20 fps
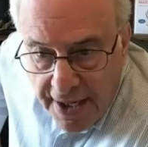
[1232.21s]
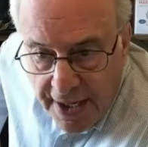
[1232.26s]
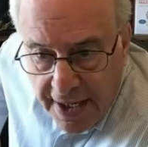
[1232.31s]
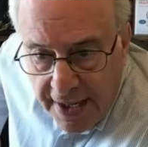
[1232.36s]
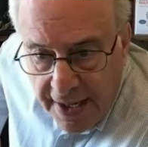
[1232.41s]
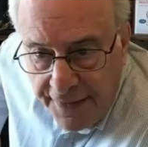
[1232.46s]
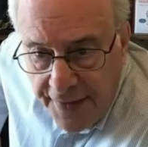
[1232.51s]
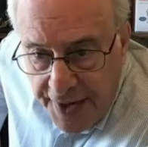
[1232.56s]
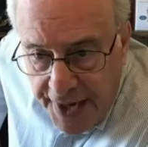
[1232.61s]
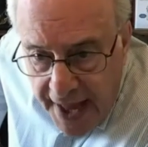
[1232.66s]

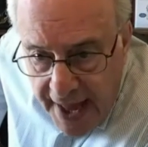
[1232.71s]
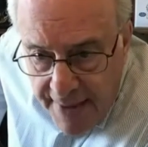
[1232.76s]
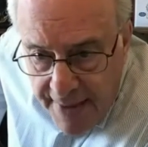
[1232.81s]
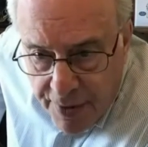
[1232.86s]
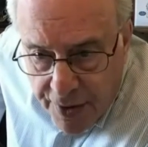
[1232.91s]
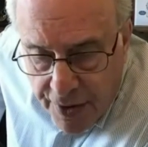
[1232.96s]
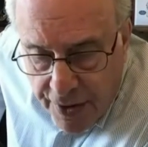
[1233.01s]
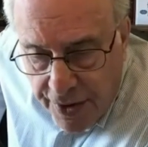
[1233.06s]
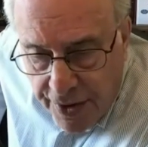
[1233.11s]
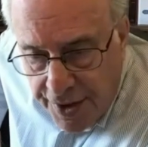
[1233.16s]
in the
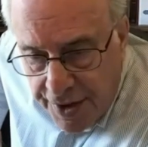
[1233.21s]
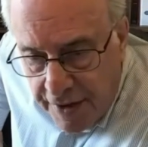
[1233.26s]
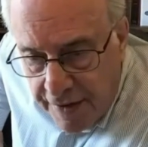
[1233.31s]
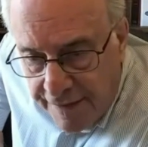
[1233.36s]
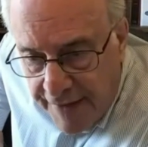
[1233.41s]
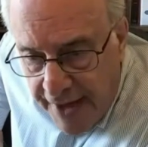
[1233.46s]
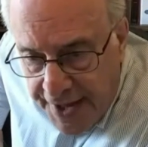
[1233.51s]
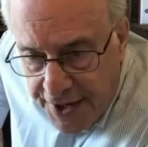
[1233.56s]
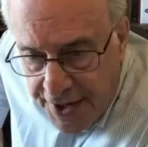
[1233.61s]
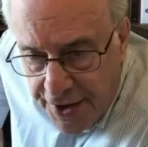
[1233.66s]
neighborhood of
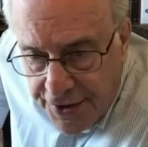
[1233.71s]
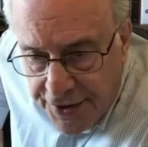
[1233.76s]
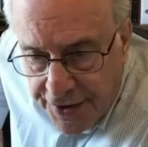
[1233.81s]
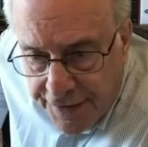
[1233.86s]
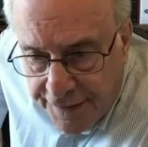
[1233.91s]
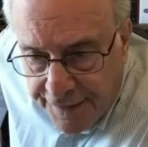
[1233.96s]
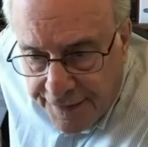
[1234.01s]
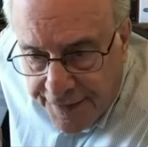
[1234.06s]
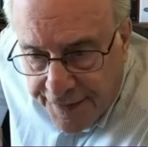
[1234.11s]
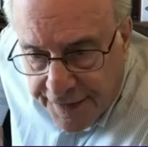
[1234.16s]

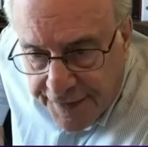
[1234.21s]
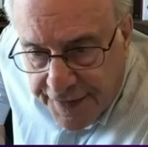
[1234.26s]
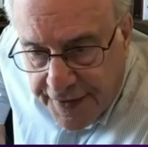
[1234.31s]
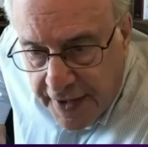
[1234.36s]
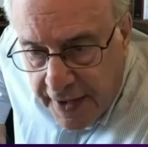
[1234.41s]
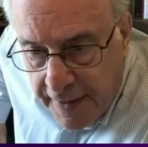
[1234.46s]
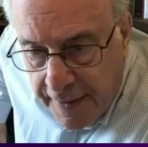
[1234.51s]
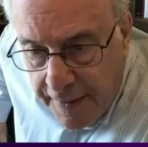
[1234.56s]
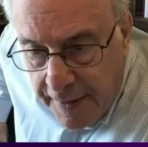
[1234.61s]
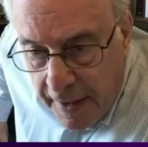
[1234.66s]

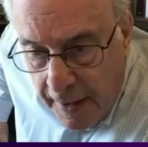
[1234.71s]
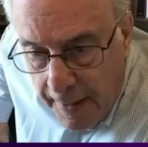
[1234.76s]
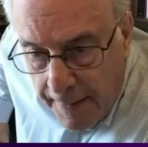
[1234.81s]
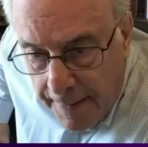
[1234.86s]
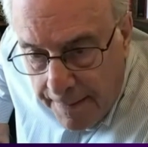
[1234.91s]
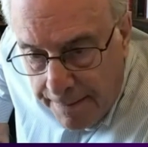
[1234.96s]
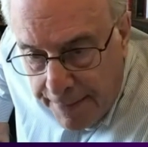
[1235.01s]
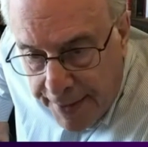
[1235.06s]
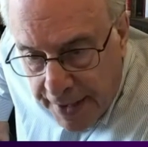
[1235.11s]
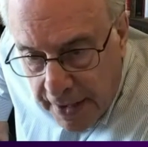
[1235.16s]
$850
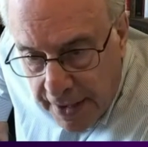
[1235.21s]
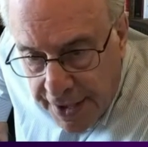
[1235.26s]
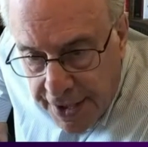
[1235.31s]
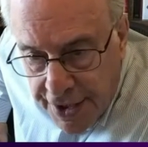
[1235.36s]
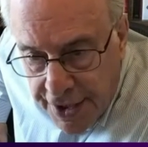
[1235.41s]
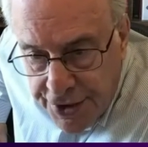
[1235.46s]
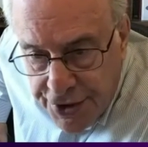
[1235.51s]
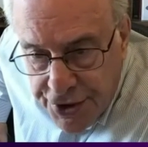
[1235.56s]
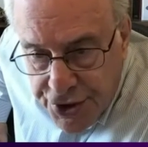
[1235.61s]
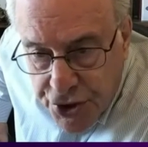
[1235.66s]

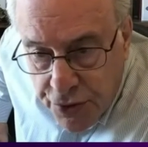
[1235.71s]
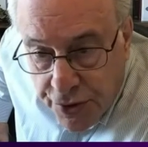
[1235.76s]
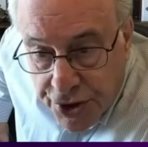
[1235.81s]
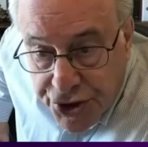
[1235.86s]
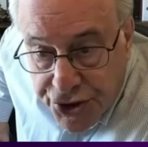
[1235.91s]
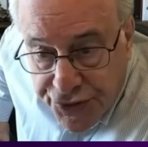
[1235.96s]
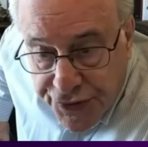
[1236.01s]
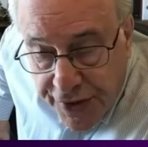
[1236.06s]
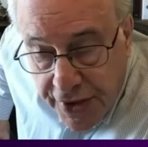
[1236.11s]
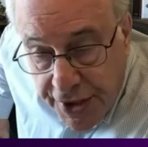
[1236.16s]
billion to $1
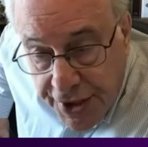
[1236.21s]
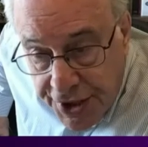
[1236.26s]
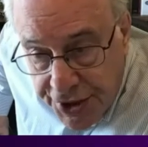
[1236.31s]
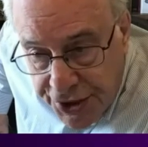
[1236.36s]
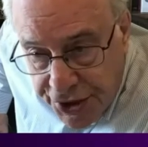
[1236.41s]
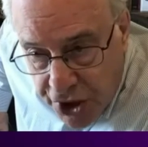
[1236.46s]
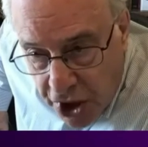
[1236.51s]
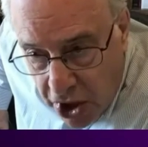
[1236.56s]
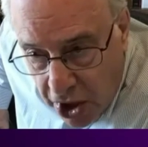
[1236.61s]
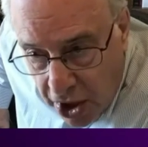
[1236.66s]
trillion.